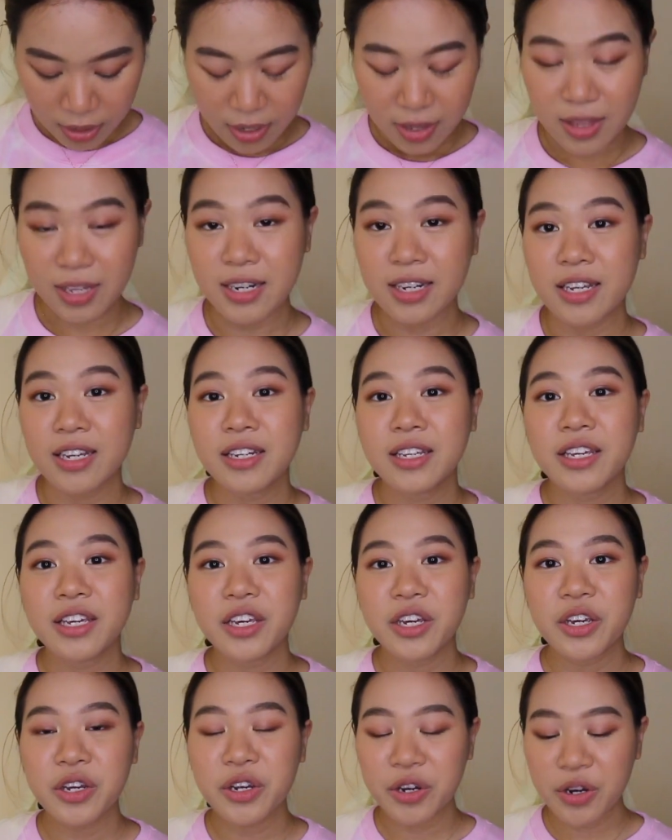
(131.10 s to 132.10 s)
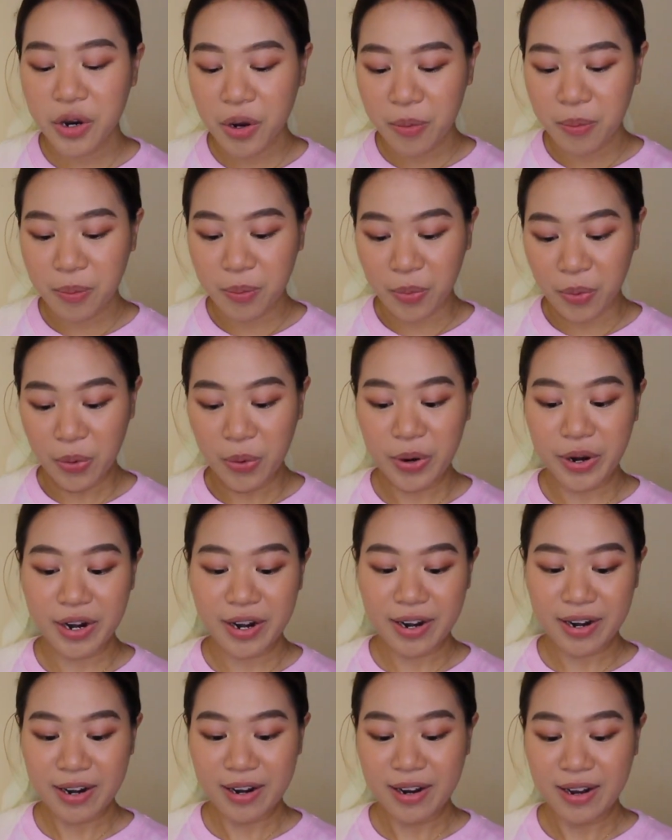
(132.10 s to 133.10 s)
Then in here,
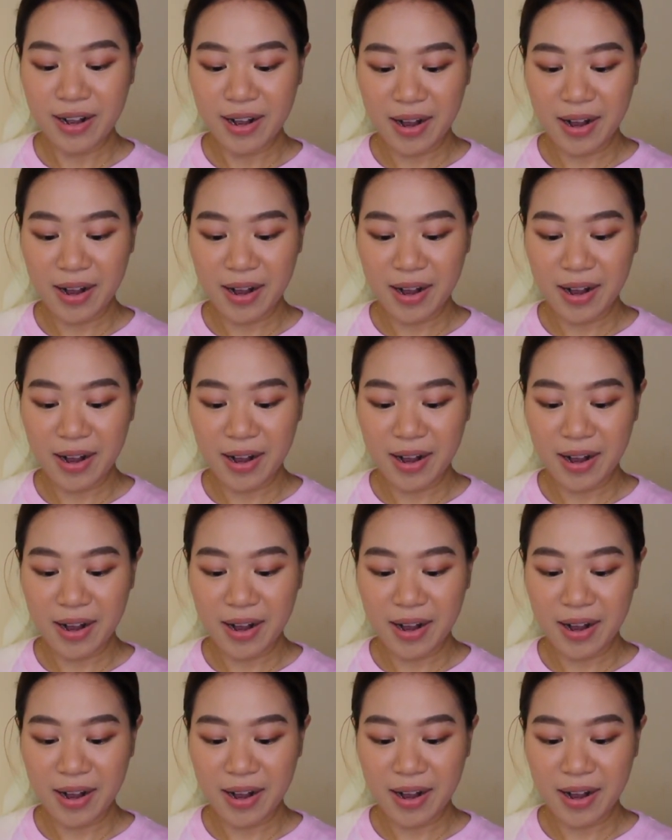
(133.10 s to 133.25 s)
more